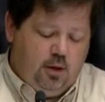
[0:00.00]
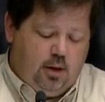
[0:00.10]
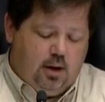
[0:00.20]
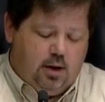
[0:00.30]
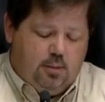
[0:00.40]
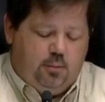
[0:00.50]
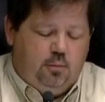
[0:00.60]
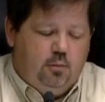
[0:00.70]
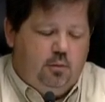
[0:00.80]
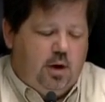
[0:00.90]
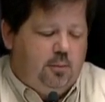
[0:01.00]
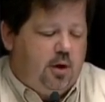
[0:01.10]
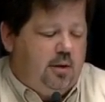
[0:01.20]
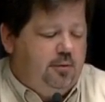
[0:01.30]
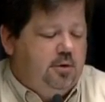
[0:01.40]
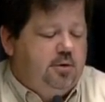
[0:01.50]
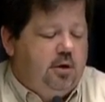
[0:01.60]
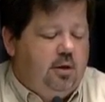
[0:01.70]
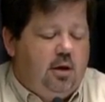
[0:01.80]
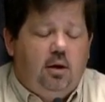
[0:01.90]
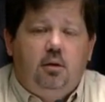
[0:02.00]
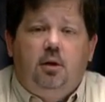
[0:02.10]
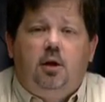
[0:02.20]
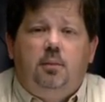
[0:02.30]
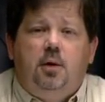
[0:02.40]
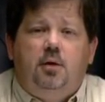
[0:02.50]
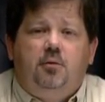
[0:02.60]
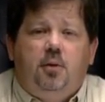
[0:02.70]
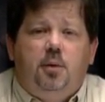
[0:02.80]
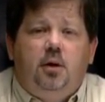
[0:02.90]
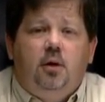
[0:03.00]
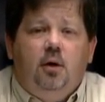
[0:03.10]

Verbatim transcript: um, net profits that they that they make from it,